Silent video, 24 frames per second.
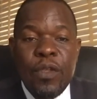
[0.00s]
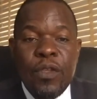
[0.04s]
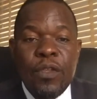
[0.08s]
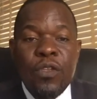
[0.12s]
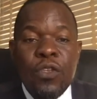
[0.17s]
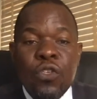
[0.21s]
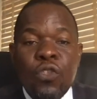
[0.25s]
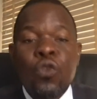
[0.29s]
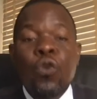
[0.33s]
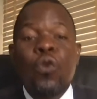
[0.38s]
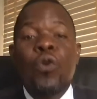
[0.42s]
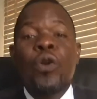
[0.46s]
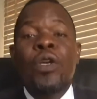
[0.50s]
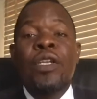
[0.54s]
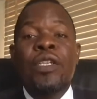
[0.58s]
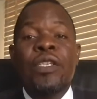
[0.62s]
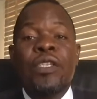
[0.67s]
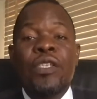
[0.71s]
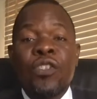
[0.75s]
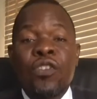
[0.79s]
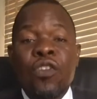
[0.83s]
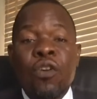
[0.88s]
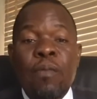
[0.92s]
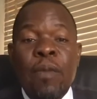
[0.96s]
So, in
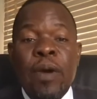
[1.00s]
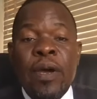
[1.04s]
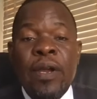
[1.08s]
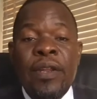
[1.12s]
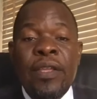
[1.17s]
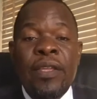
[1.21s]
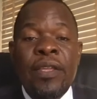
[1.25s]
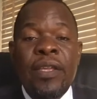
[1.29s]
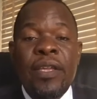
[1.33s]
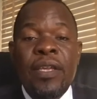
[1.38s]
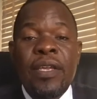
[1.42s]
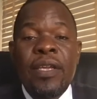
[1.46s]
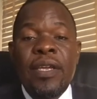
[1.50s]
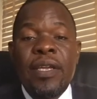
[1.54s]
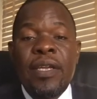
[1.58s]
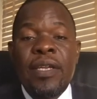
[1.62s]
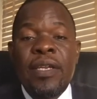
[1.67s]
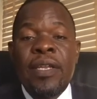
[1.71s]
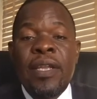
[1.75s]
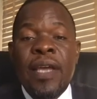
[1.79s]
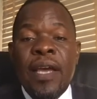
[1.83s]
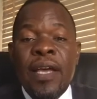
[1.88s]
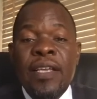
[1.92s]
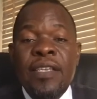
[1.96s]
summary,
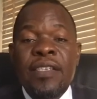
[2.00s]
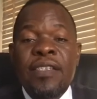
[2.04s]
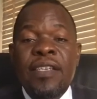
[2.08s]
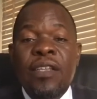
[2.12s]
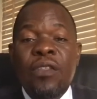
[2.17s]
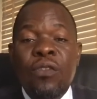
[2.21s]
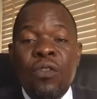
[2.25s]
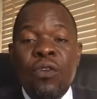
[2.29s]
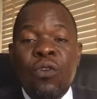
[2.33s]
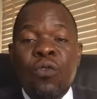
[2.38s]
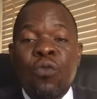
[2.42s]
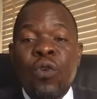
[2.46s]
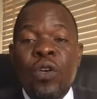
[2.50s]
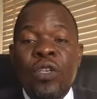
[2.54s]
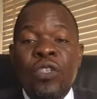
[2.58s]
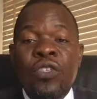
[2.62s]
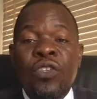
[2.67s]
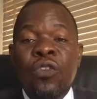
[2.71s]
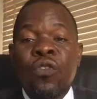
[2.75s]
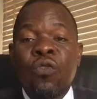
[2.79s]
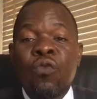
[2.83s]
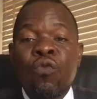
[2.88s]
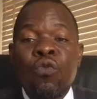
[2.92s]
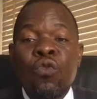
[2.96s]
the answer to the
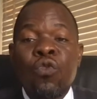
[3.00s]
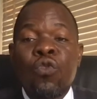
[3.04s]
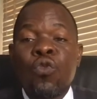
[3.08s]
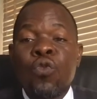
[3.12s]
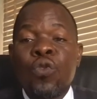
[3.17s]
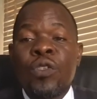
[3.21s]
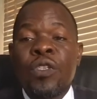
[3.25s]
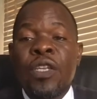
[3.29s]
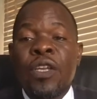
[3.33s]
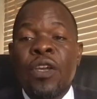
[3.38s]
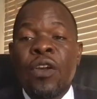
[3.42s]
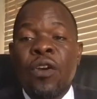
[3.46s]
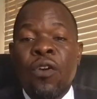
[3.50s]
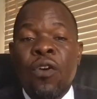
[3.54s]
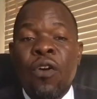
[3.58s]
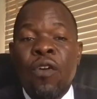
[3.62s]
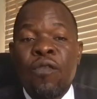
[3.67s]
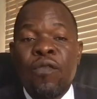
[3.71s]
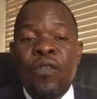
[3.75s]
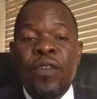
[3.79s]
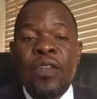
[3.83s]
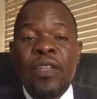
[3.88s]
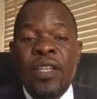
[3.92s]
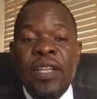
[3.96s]
question, who do you see in
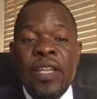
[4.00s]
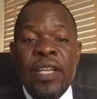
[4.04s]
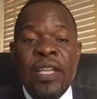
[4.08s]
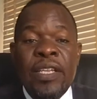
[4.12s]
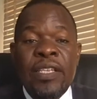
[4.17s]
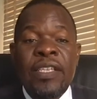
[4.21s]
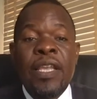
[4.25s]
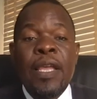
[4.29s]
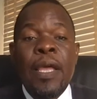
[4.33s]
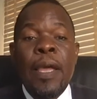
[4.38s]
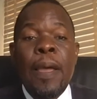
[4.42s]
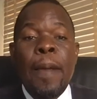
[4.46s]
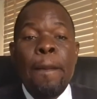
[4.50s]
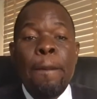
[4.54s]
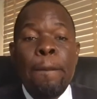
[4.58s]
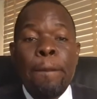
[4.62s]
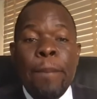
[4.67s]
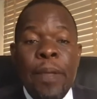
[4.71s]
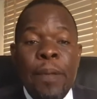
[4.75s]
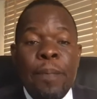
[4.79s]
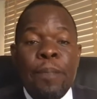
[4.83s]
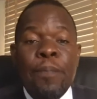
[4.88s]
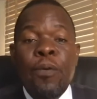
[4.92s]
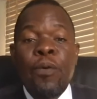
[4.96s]
conflict, is
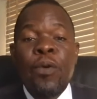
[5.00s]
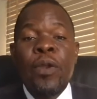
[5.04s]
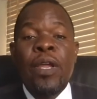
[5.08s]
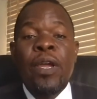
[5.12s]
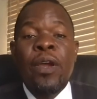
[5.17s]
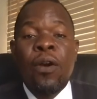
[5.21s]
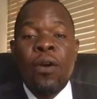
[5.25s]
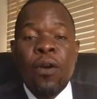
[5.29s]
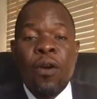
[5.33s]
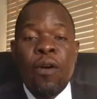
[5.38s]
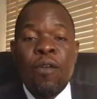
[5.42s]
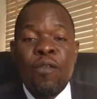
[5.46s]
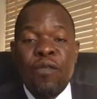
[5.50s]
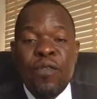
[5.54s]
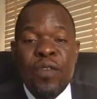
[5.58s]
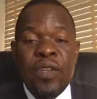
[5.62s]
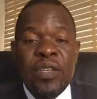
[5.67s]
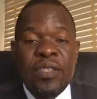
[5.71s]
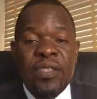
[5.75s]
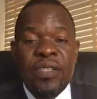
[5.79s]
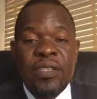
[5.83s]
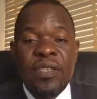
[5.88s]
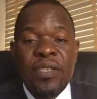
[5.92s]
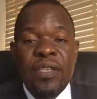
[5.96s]
people in
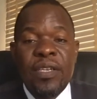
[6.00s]
conflict.